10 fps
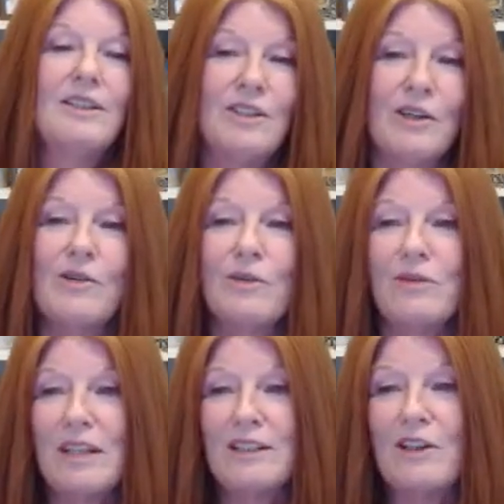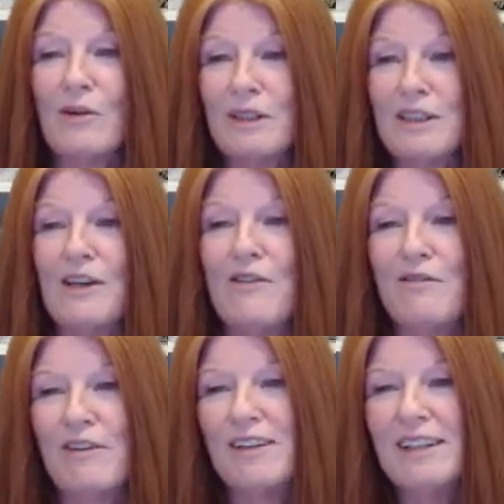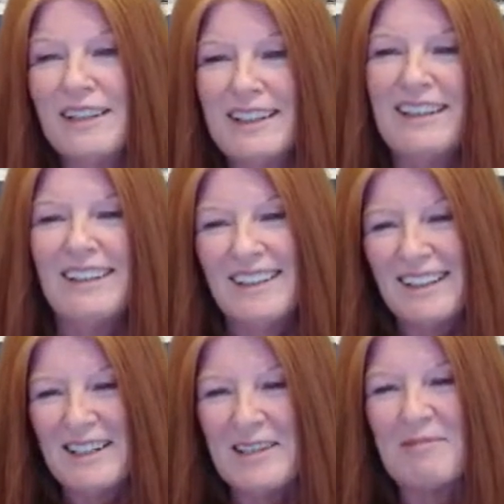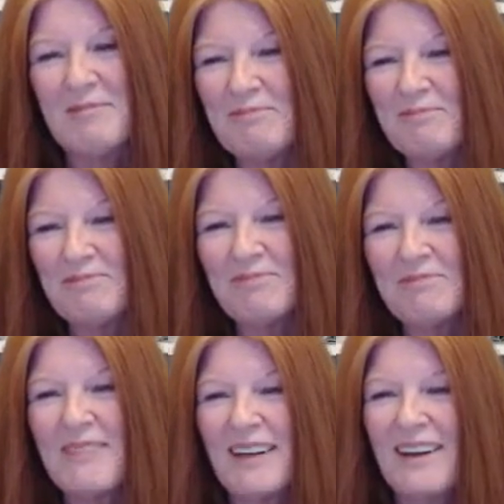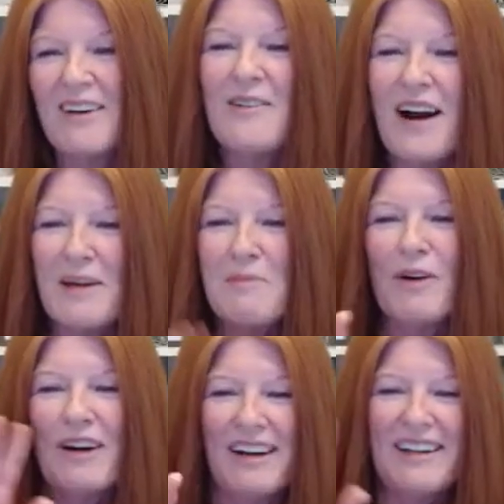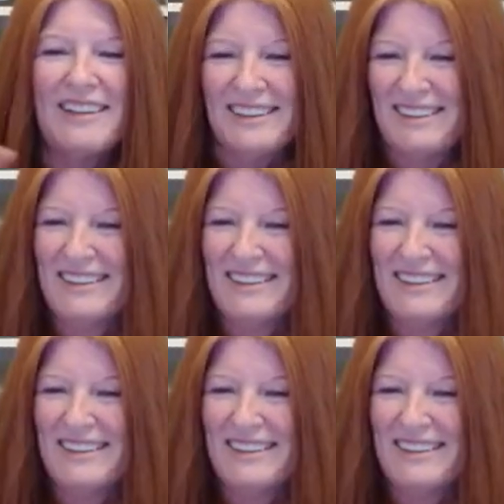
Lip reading: So that's always helpful. Oh, hi, Maura.